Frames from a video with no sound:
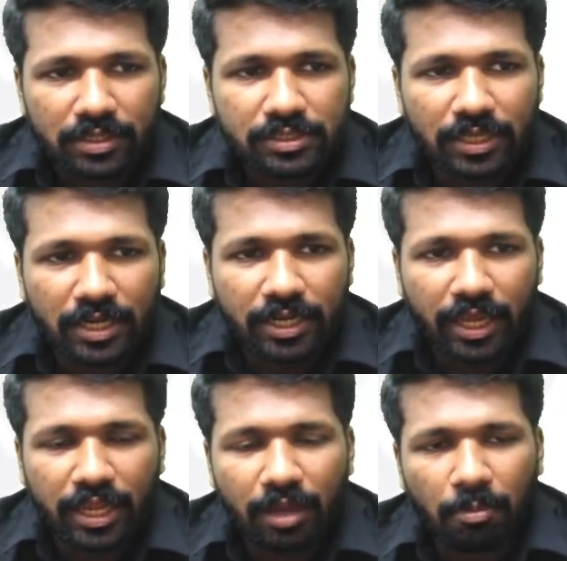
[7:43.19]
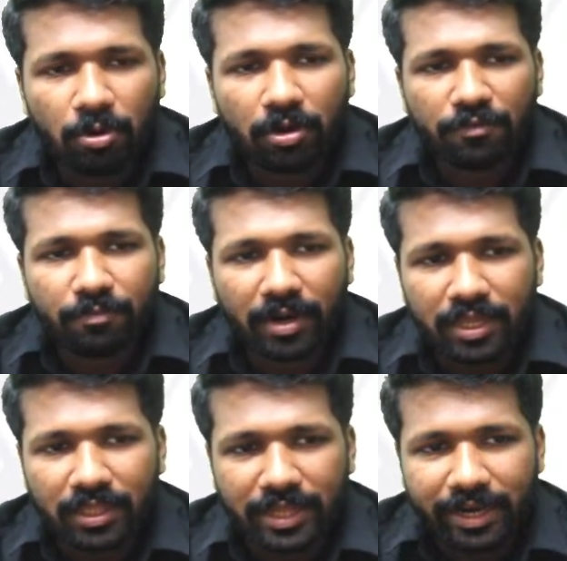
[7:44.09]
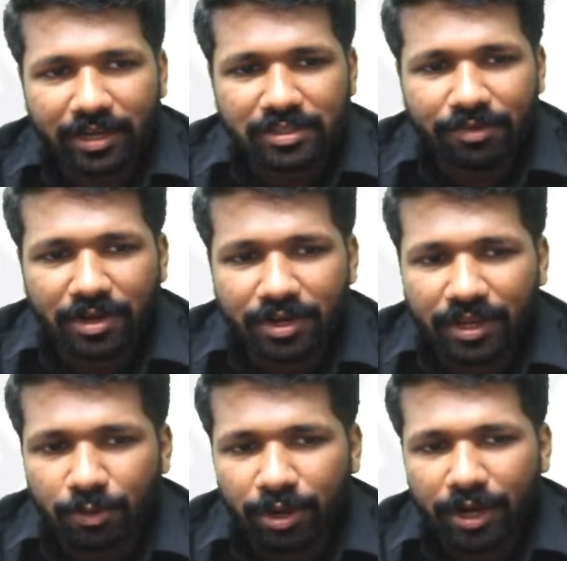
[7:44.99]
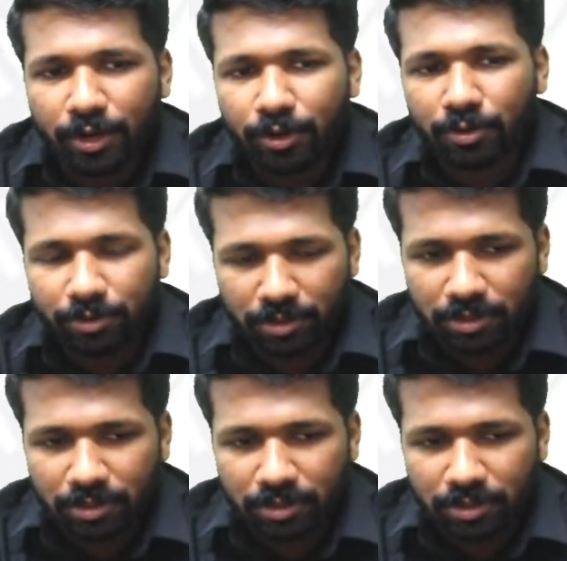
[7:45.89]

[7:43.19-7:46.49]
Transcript: certain amount of money, that is our required unknown.